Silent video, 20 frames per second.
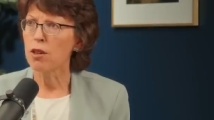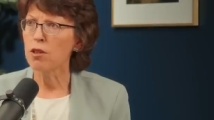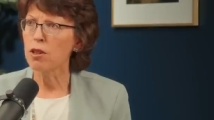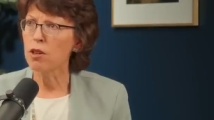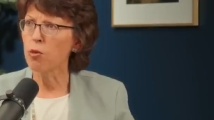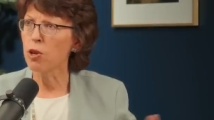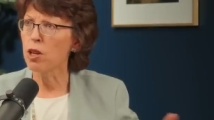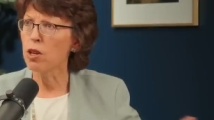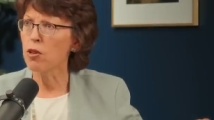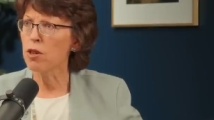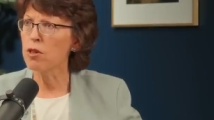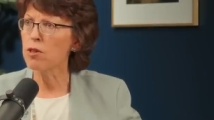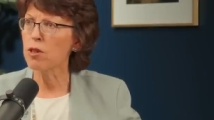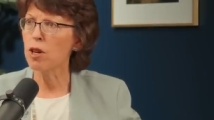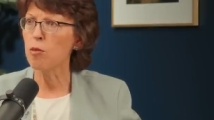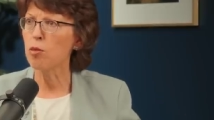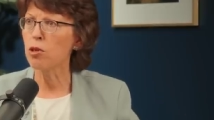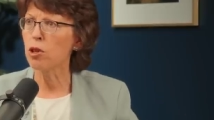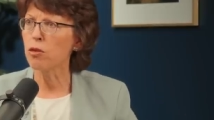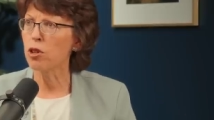Mm. We know this
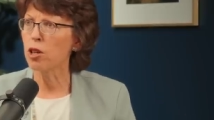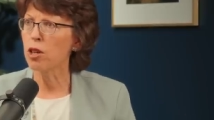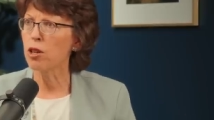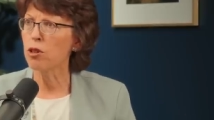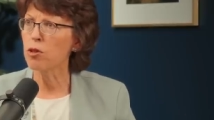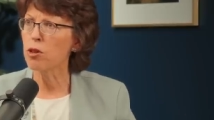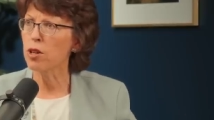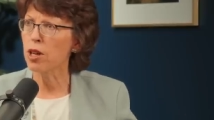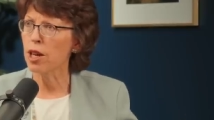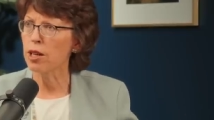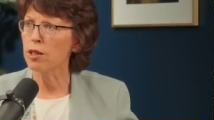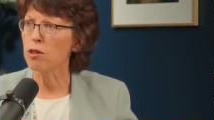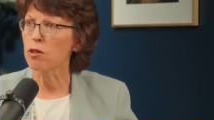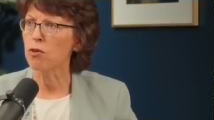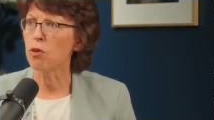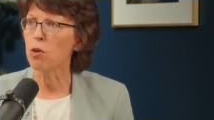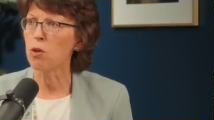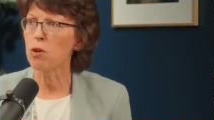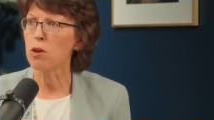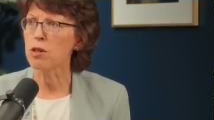couple over here who are getting
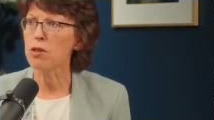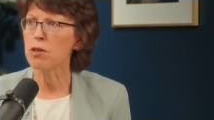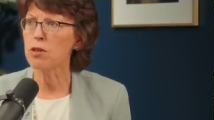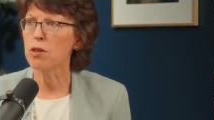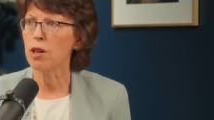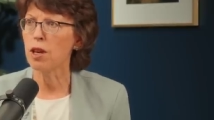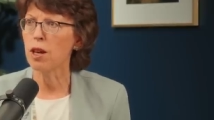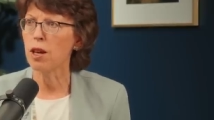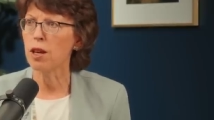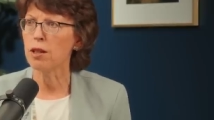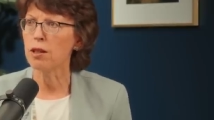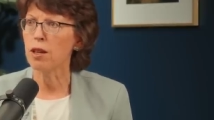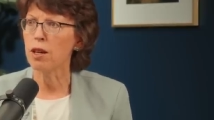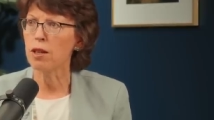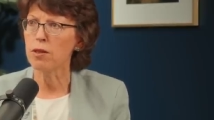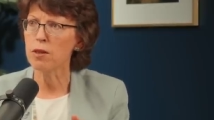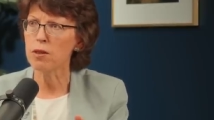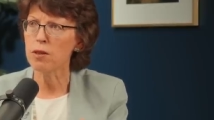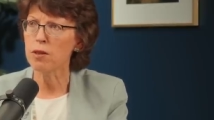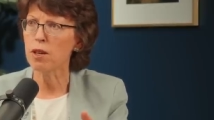divorced, and,
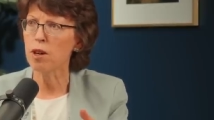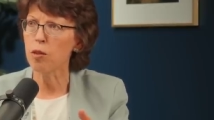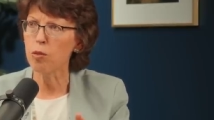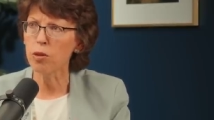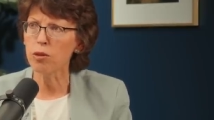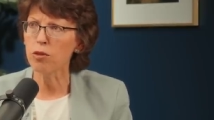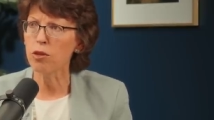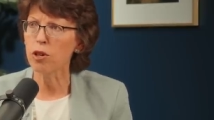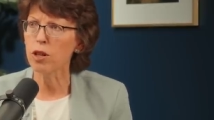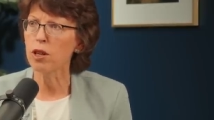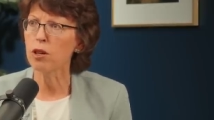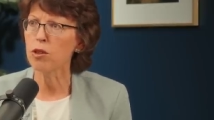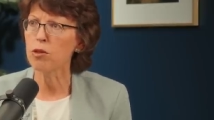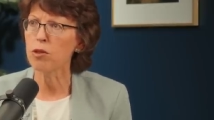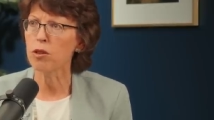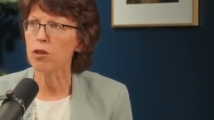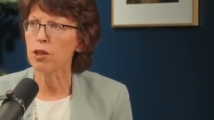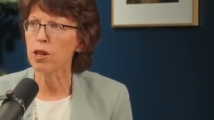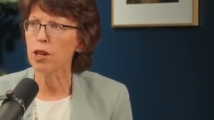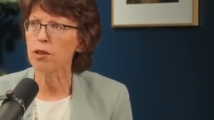and this couple over here
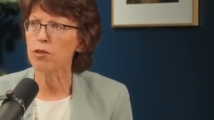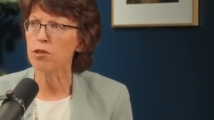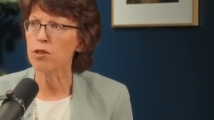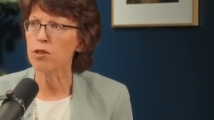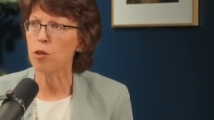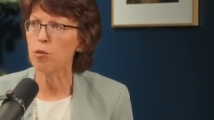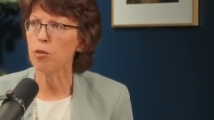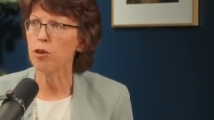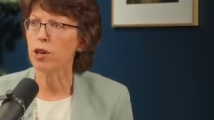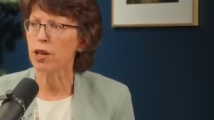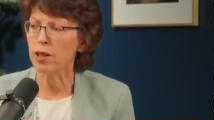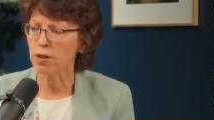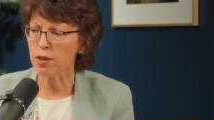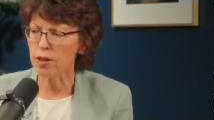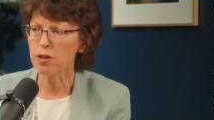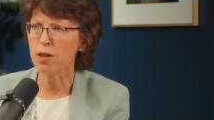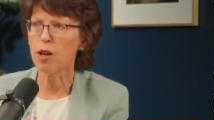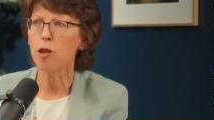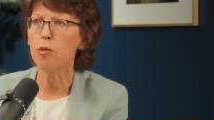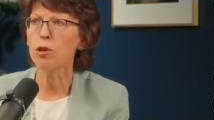who are thinking of separating,
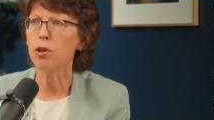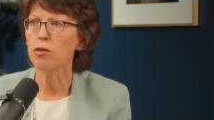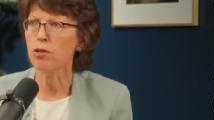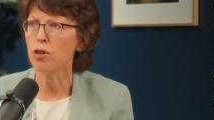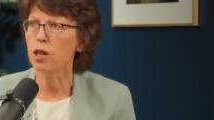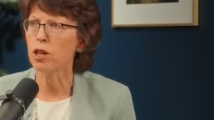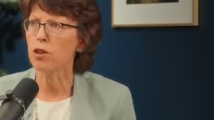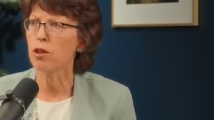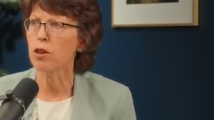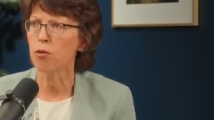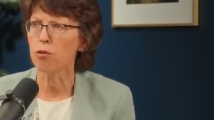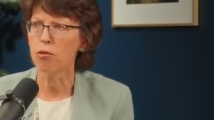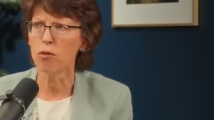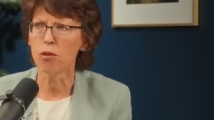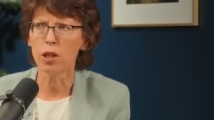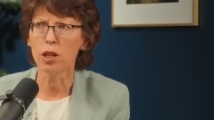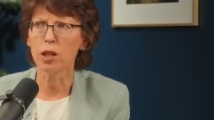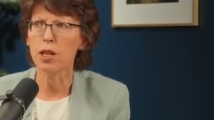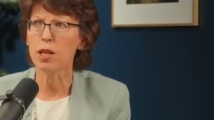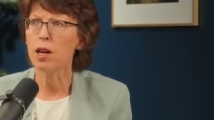this couple over here they're
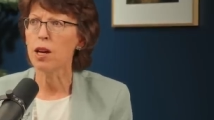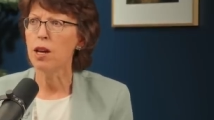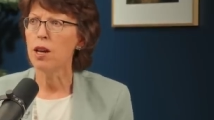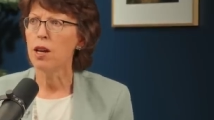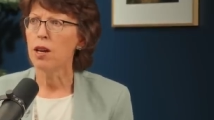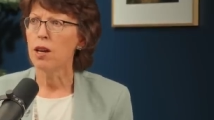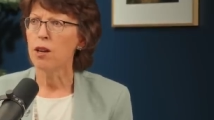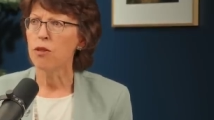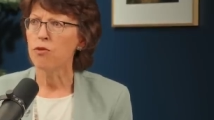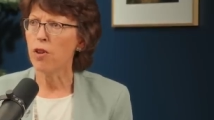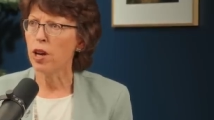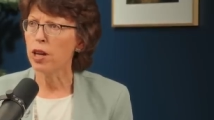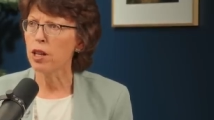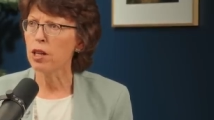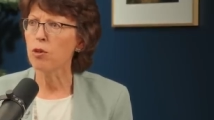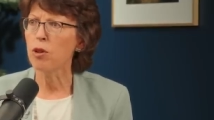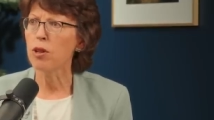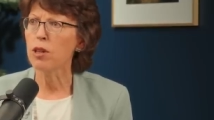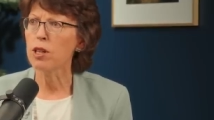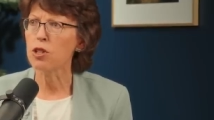really
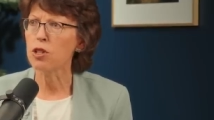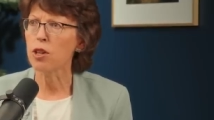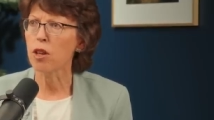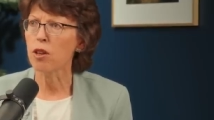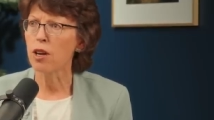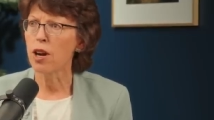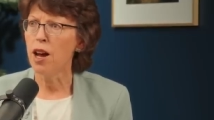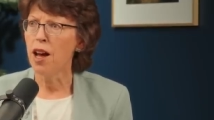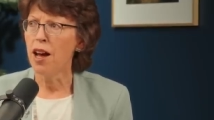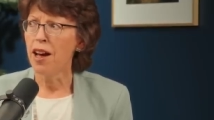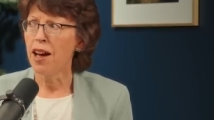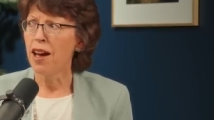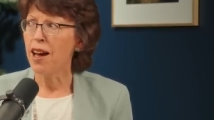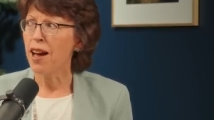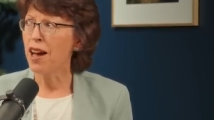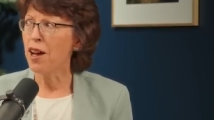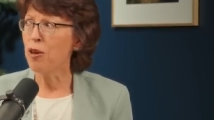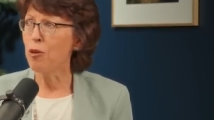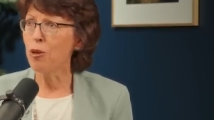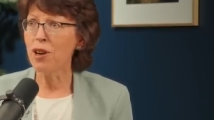fighting with each other,
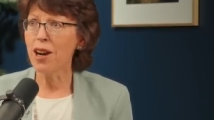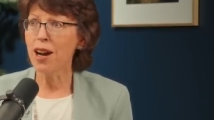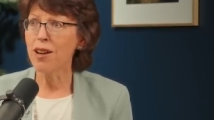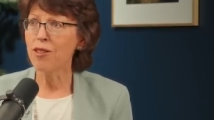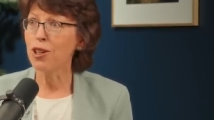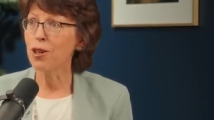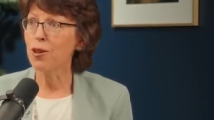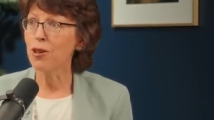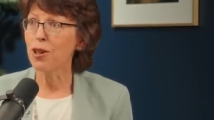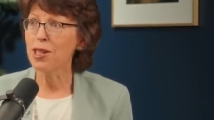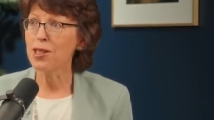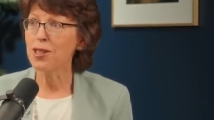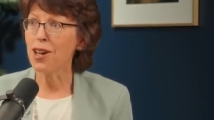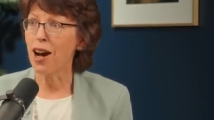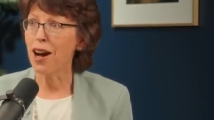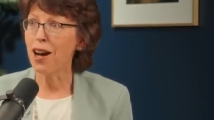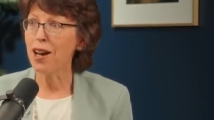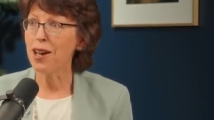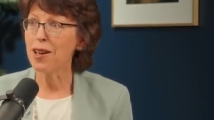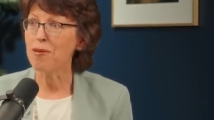and we're having a great
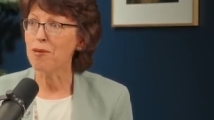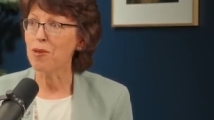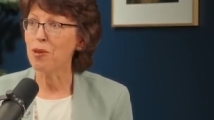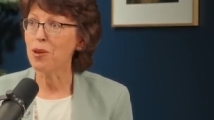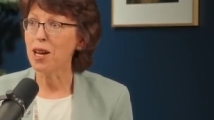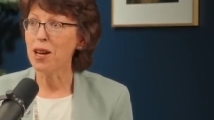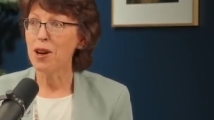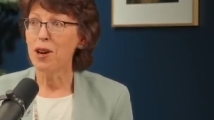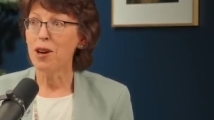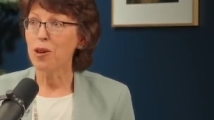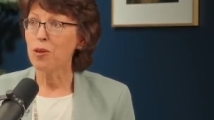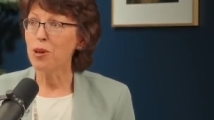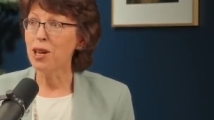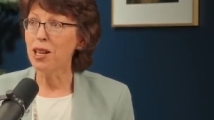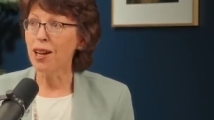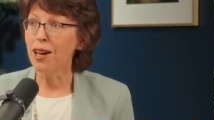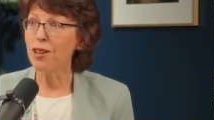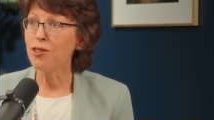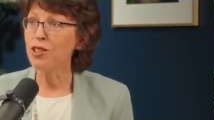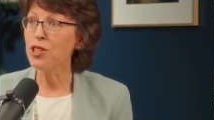time. We we
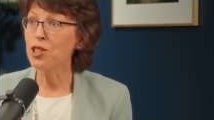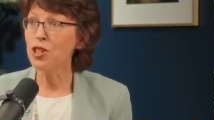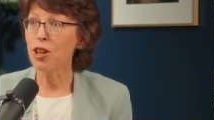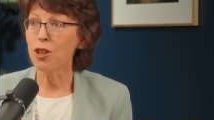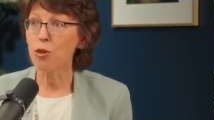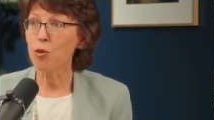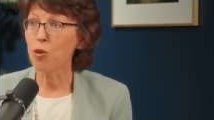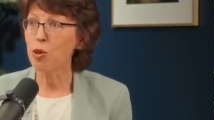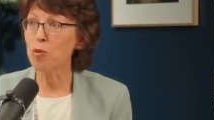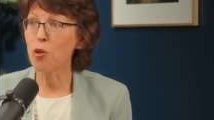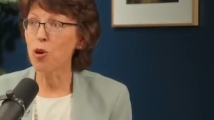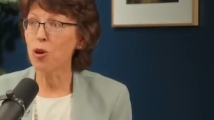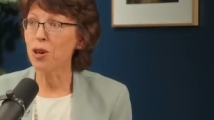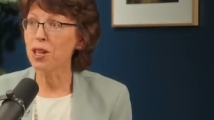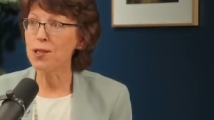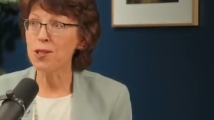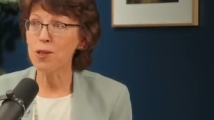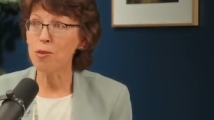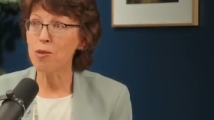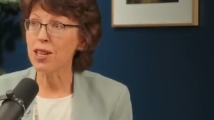love each other. We're more
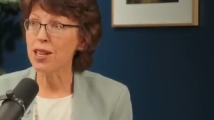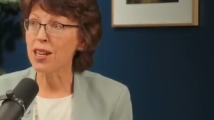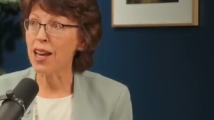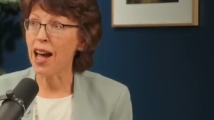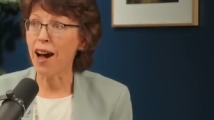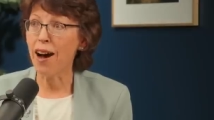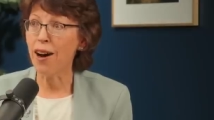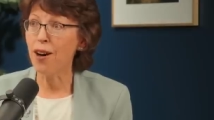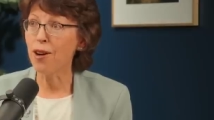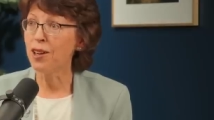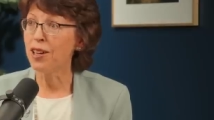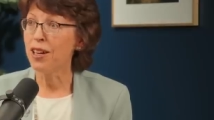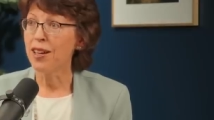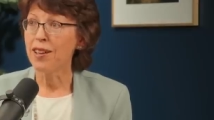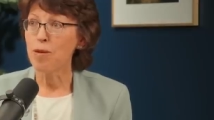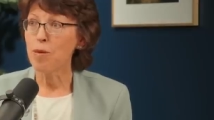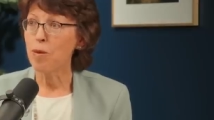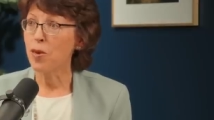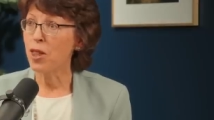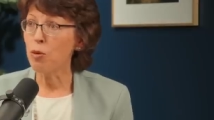intimate now
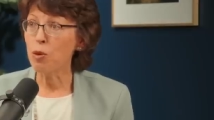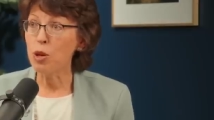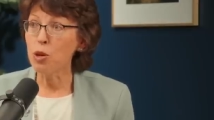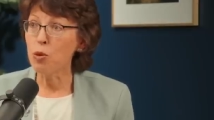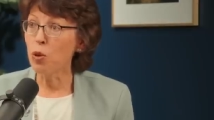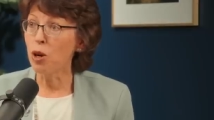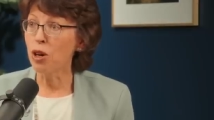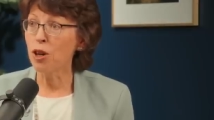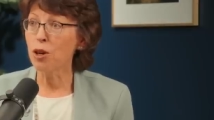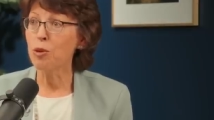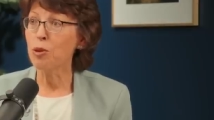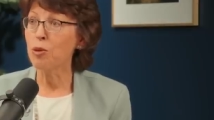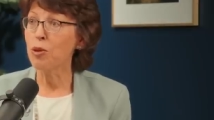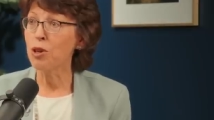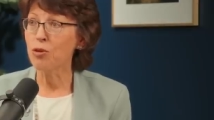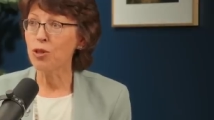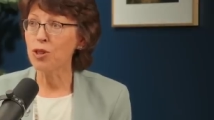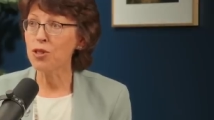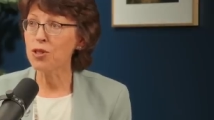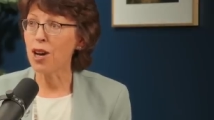than we were when
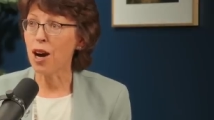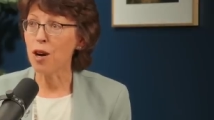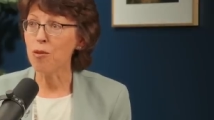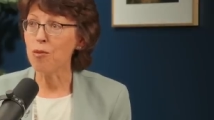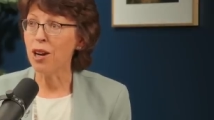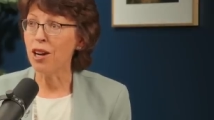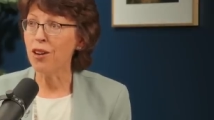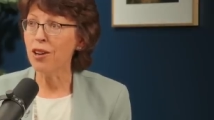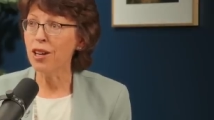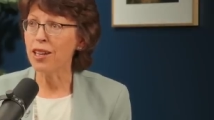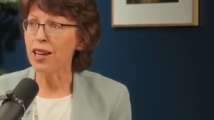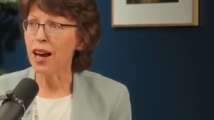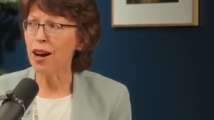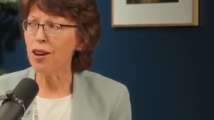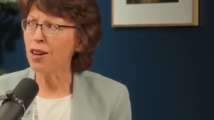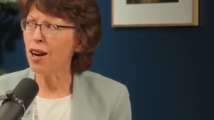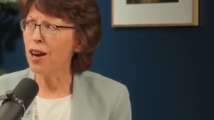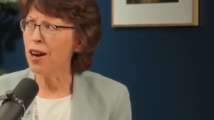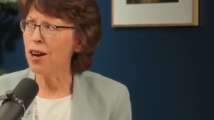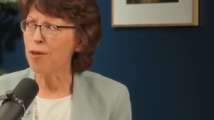we first got married.
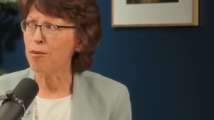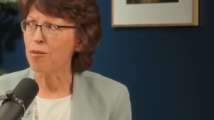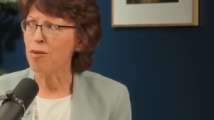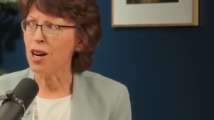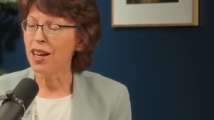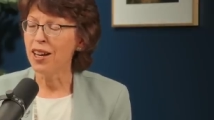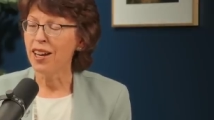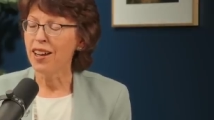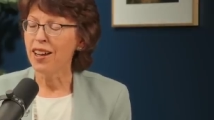How come?